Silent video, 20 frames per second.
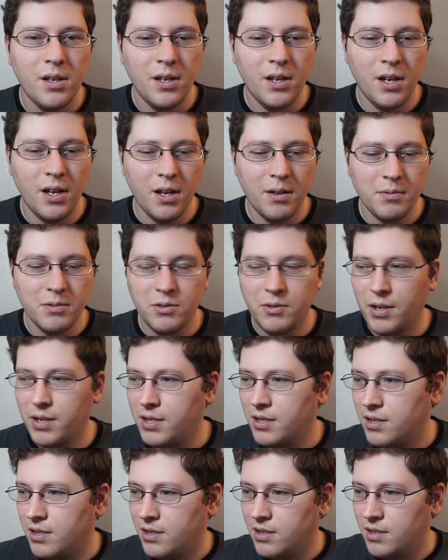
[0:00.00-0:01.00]
uh, so I
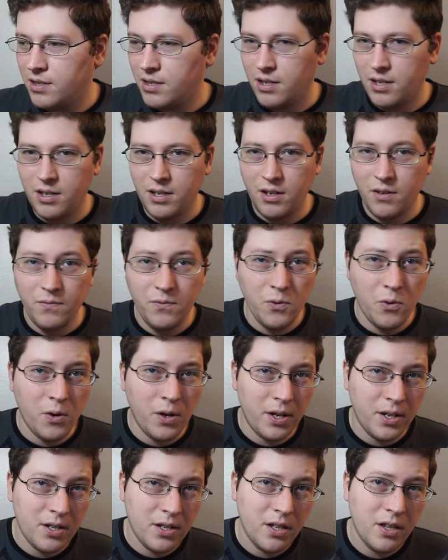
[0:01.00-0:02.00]
can uh,
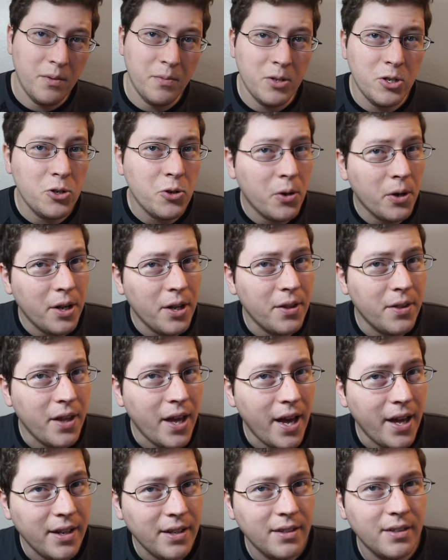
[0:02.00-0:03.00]
avoid the majority of
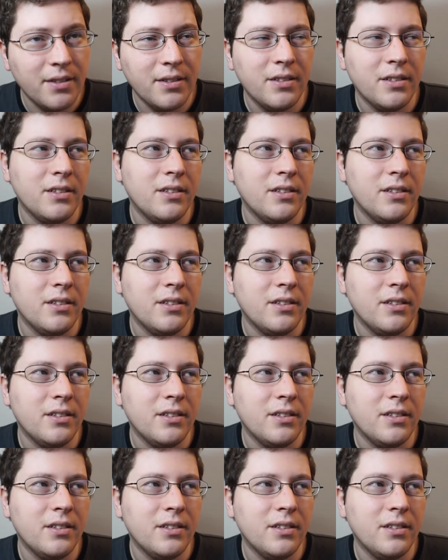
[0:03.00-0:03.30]
that.